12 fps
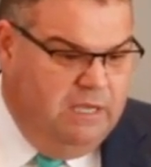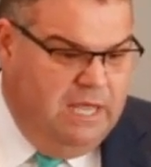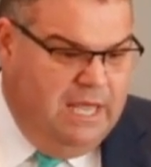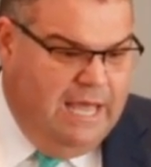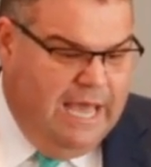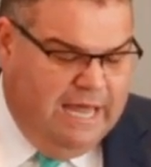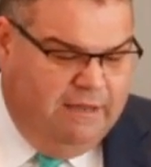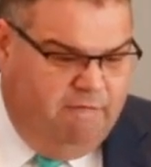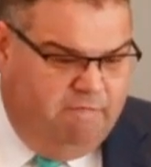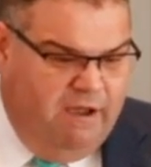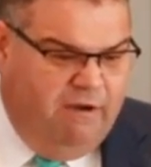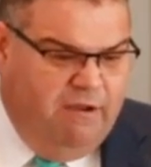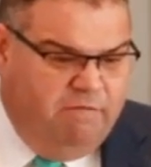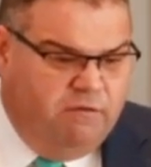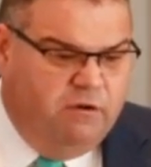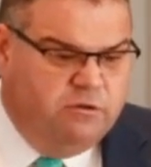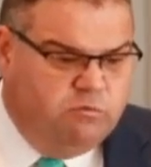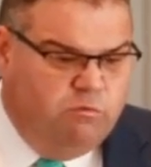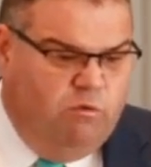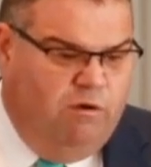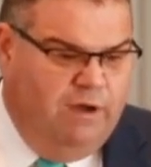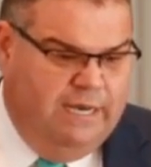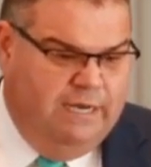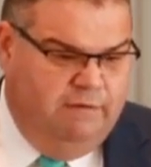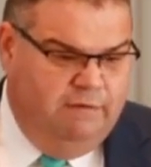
And the very first one